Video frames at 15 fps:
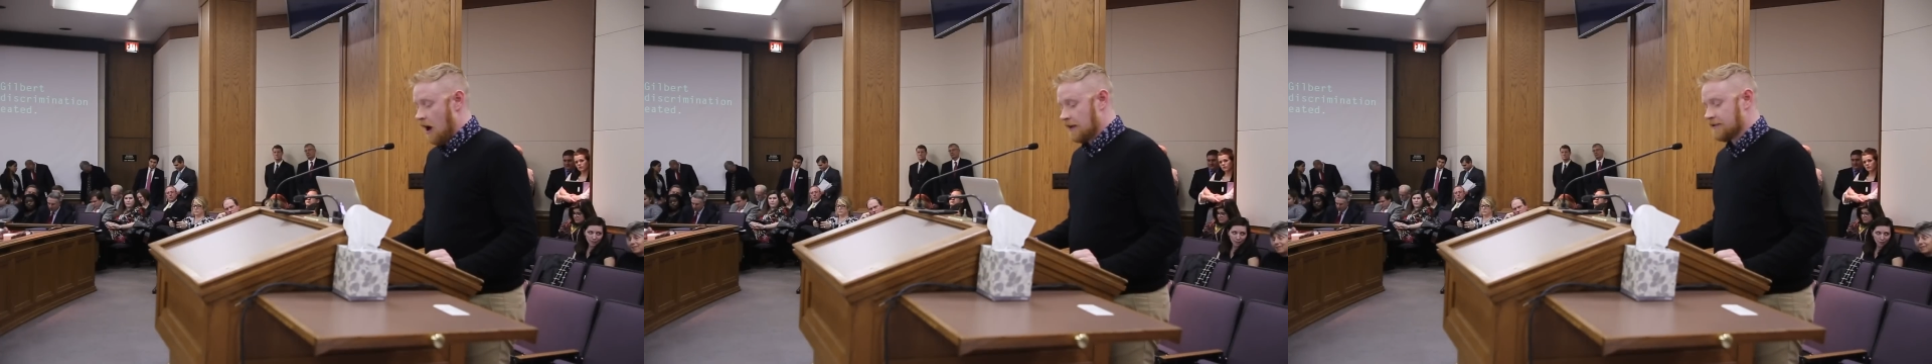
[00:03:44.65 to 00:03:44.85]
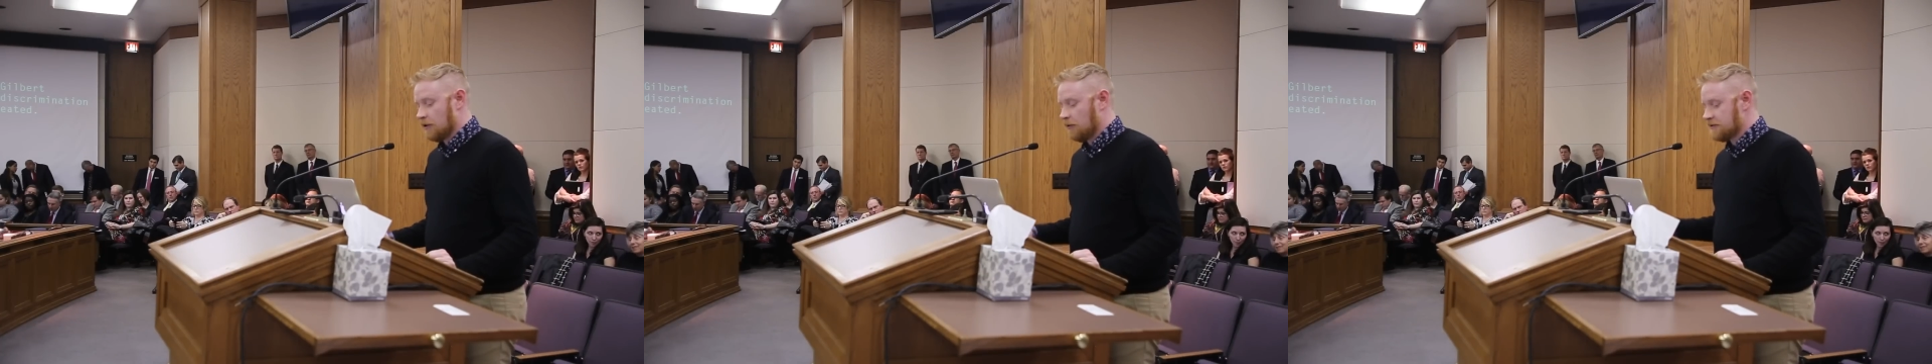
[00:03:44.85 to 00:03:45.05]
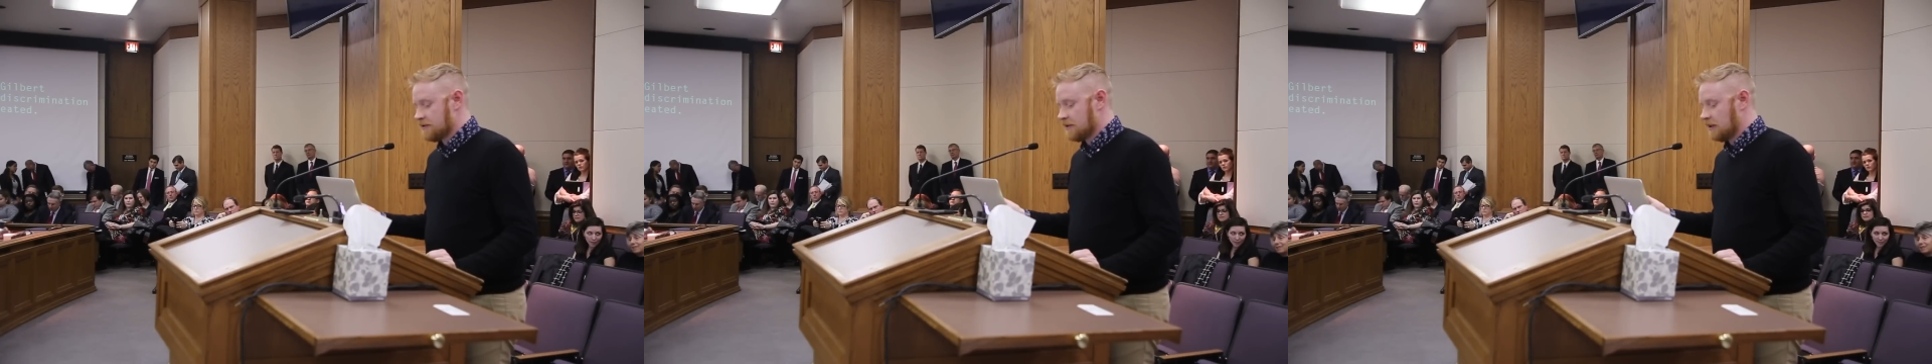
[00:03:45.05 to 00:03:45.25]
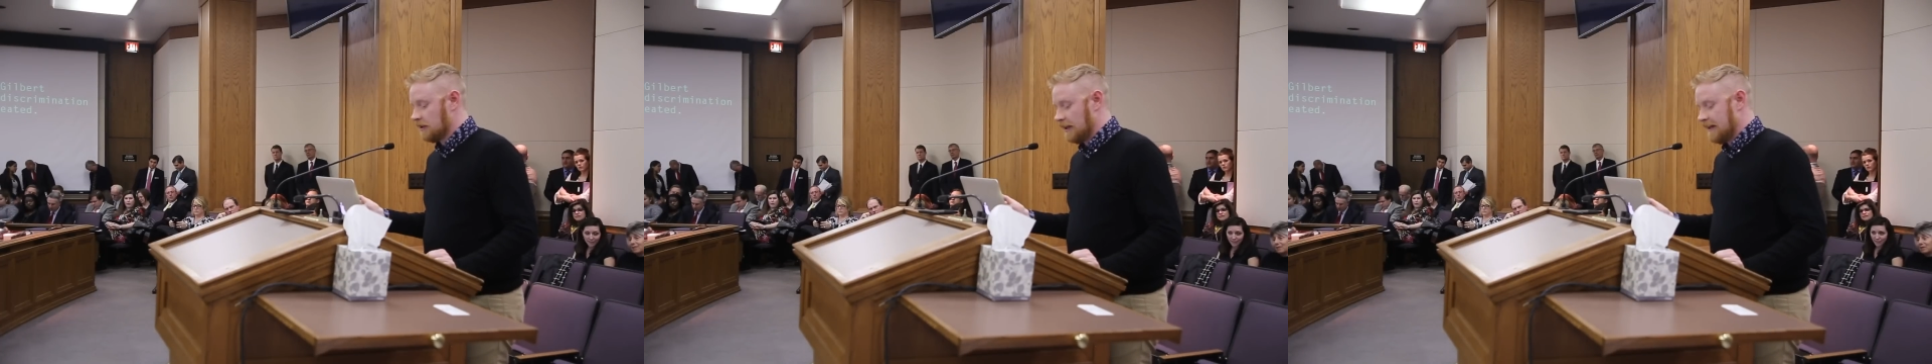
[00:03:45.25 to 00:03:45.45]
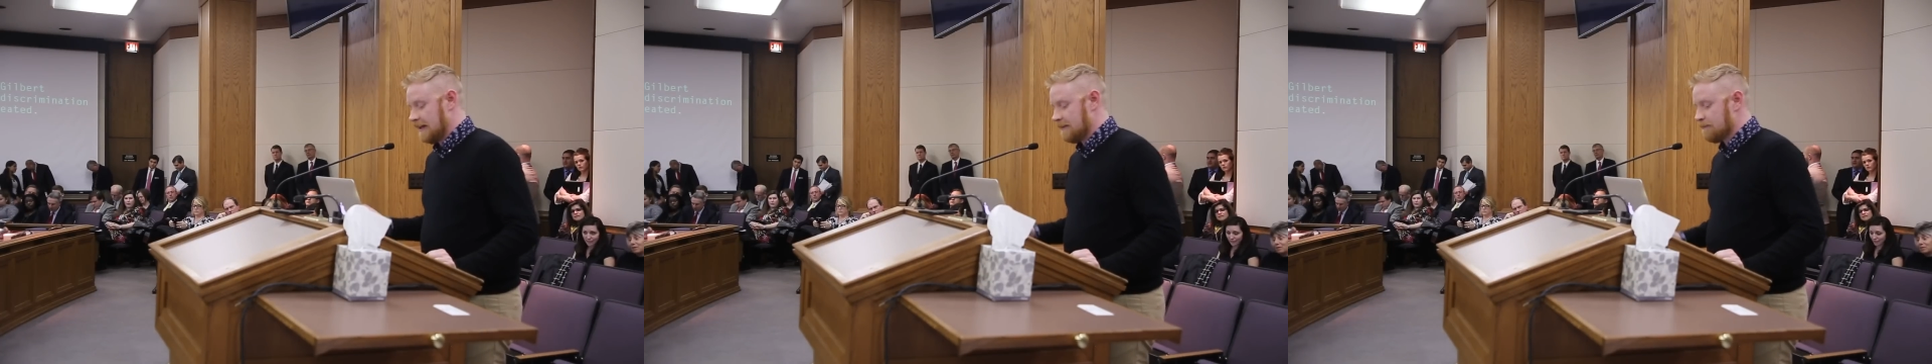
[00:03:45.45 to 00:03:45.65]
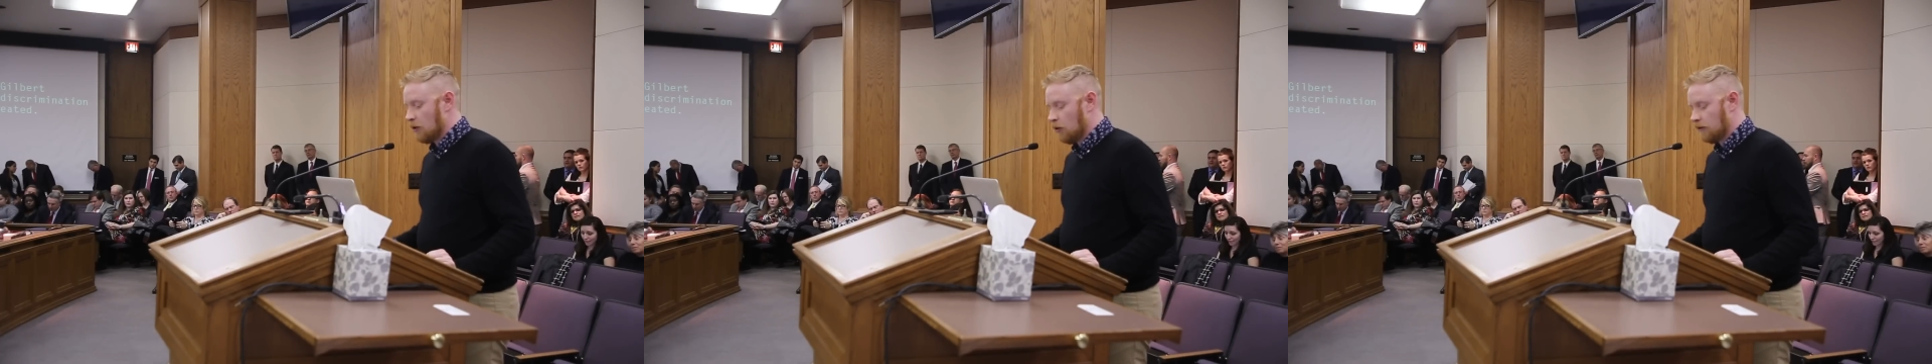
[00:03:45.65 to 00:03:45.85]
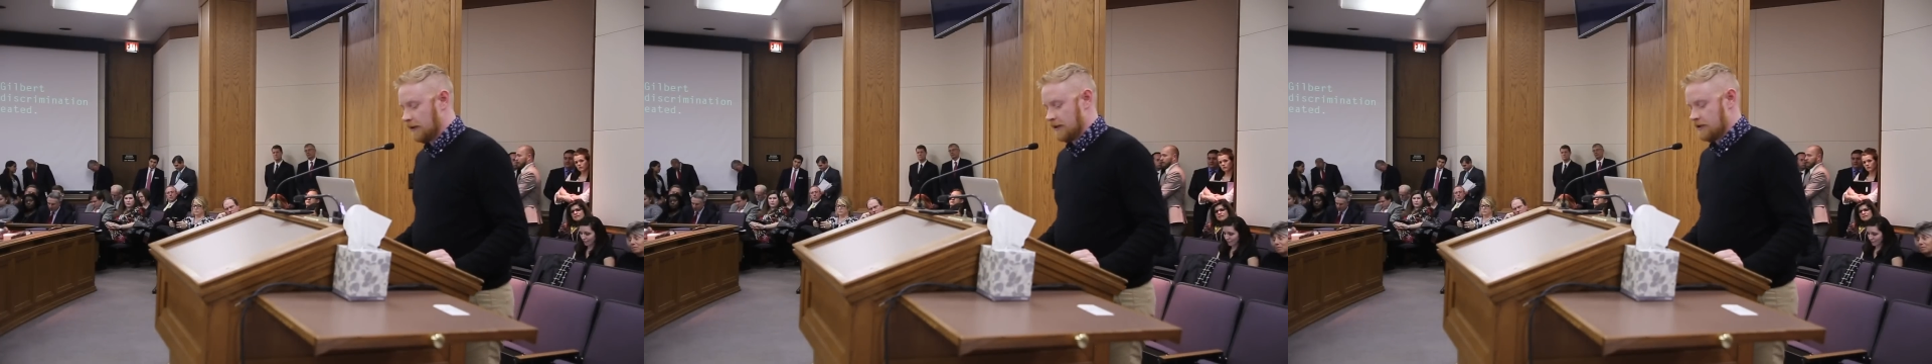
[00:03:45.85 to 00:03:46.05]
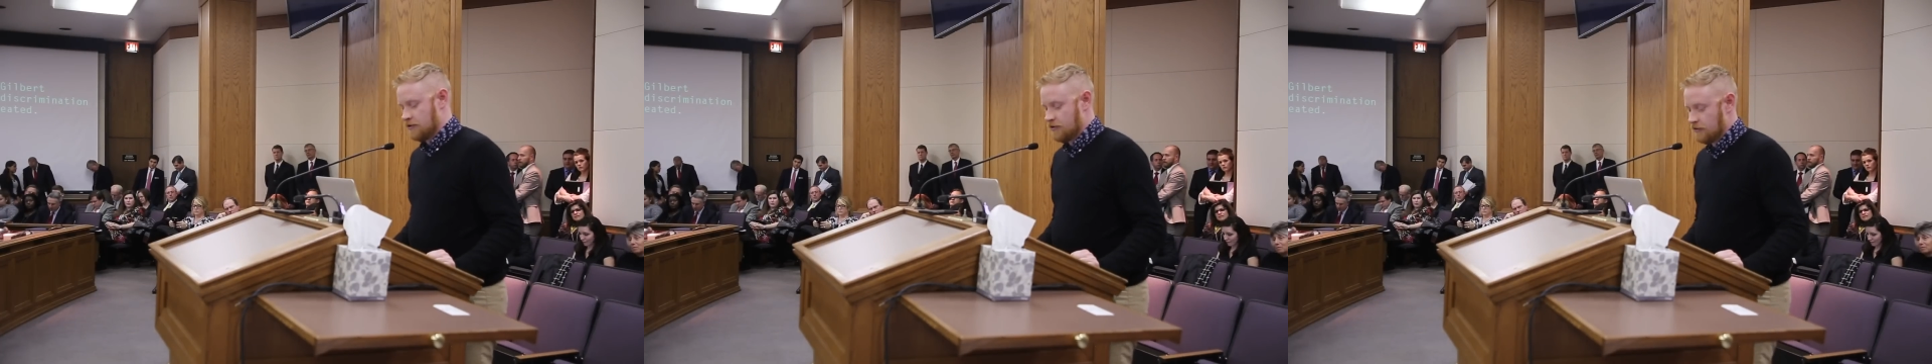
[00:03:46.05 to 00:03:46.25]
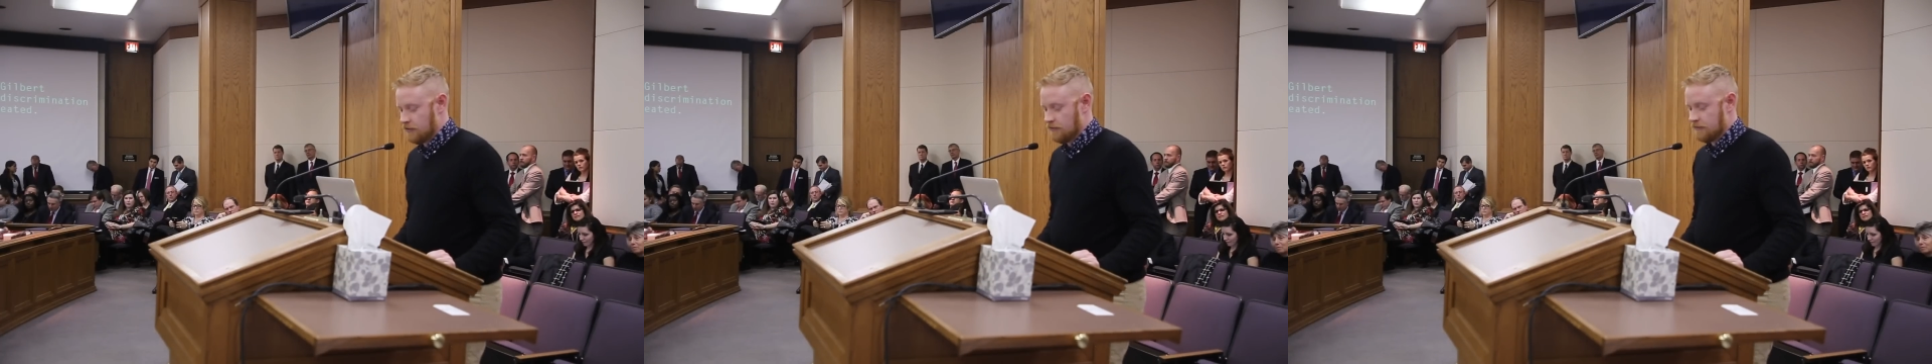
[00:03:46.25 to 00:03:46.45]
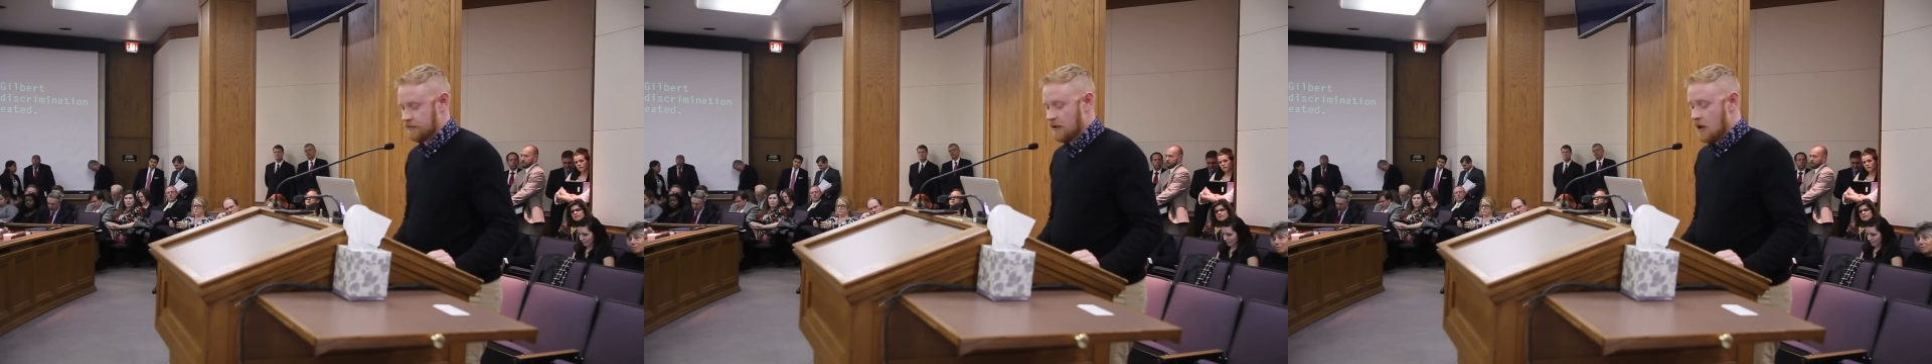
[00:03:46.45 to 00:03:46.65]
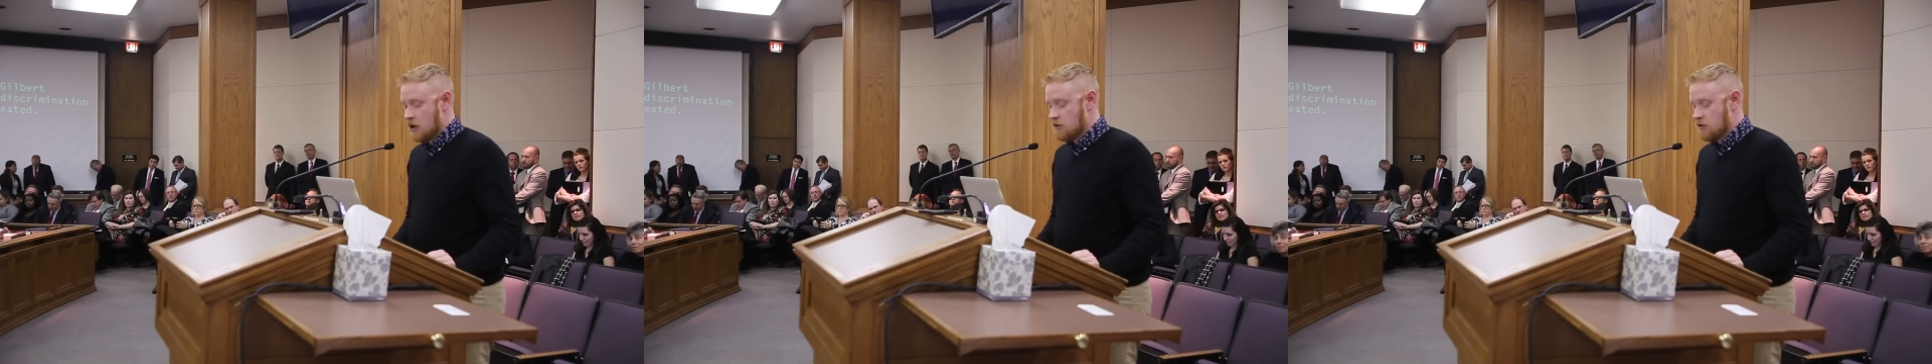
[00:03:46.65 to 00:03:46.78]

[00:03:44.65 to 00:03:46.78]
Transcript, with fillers: adults cleaning bowling shoes,